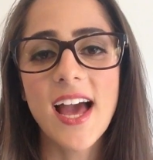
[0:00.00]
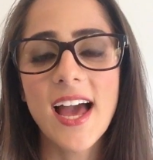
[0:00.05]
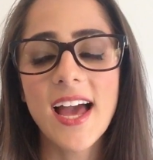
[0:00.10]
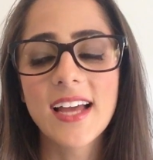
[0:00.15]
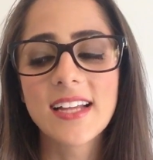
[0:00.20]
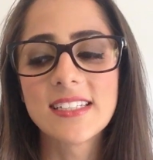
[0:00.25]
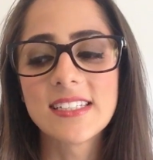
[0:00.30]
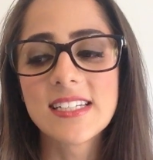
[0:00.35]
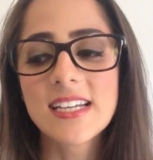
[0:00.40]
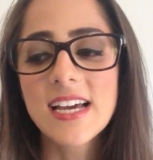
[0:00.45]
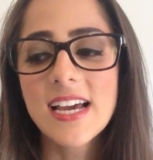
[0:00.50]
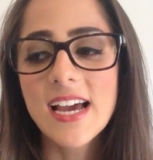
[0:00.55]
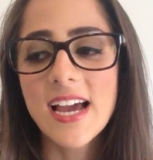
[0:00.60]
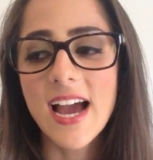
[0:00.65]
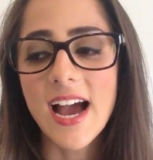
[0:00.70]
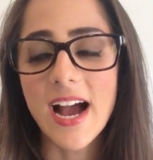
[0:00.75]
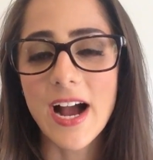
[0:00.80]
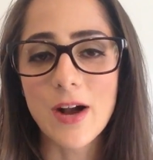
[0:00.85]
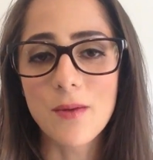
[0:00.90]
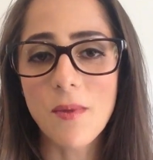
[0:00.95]
and
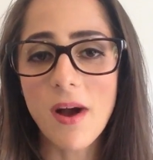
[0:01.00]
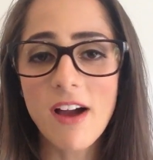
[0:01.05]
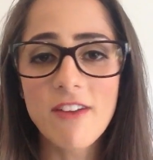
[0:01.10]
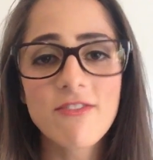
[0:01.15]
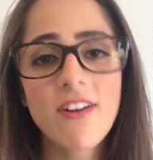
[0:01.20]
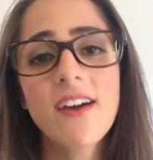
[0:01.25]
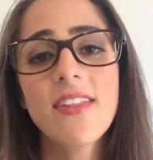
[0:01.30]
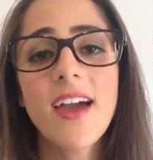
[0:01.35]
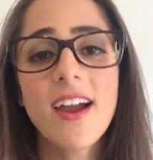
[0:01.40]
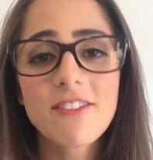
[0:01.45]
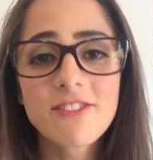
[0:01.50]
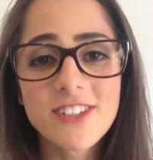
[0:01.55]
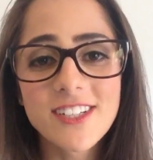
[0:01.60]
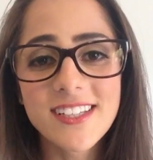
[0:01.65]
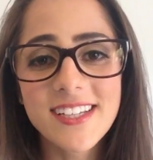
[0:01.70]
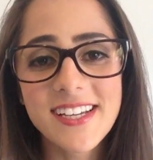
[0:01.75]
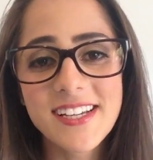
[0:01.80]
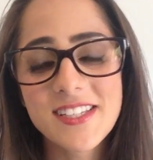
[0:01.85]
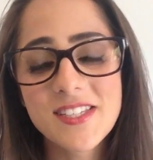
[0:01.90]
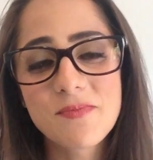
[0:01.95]
I find that
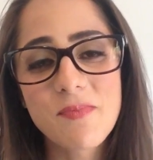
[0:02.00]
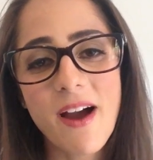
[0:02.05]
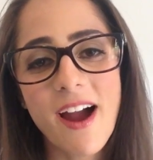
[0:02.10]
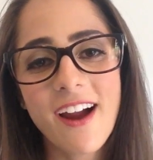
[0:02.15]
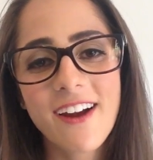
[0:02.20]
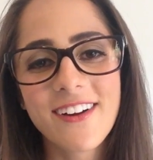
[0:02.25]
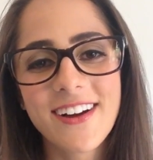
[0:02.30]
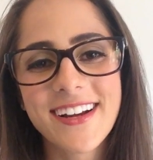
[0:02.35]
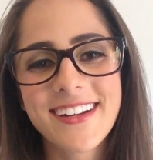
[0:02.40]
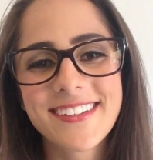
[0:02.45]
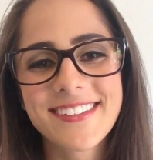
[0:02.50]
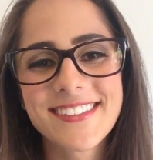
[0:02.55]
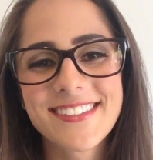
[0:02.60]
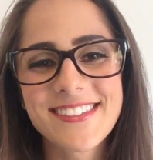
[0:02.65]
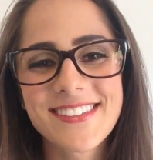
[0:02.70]
really inspiring.